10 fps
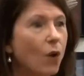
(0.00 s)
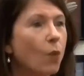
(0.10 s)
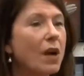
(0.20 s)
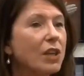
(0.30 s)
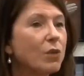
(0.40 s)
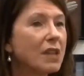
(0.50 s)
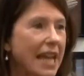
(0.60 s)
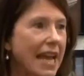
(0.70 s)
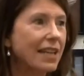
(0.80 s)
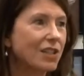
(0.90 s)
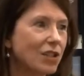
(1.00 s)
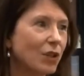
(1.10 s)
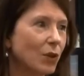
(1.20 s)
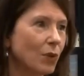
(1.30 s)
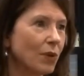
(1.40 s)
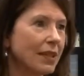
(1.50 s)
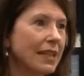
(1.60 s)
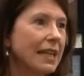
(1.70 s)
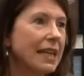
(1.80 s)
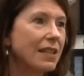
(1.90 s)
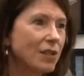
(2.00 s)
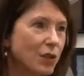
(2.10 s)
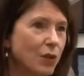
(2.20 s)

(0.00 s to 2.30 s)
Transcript: What you can't do is